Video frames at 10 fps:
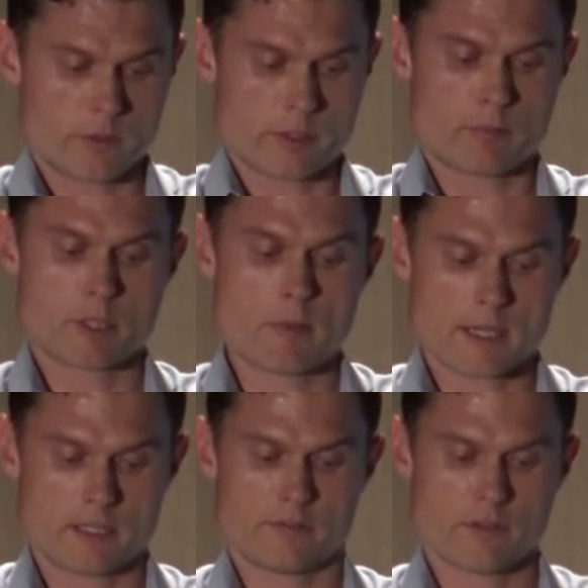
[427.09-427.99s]
There was a
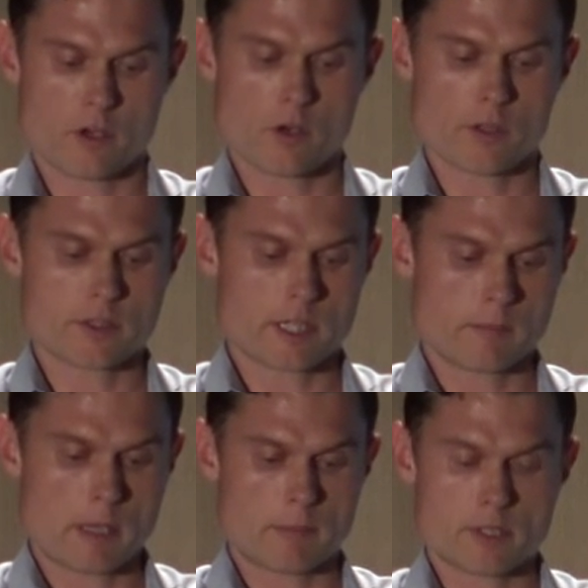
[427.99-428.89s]
prospective cohort study
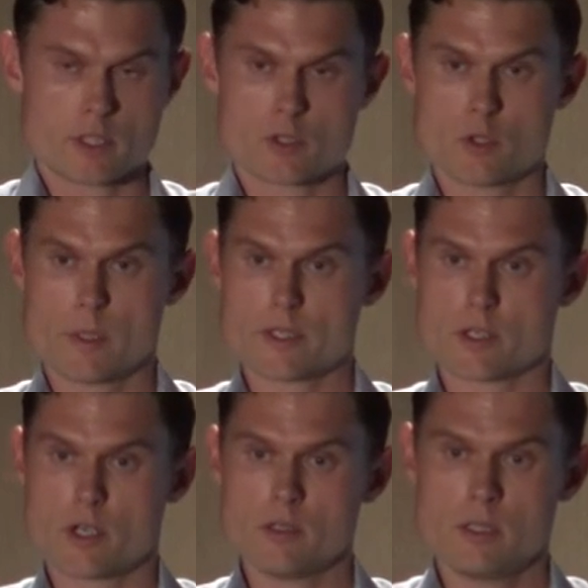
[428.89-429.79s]
published just two weeks
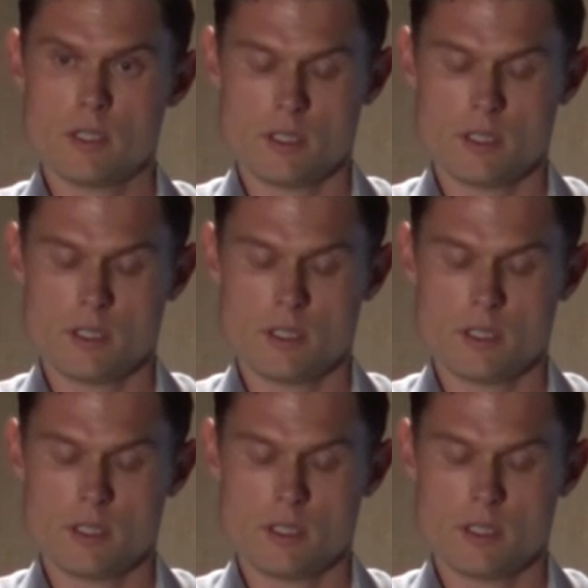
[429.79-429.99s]
ago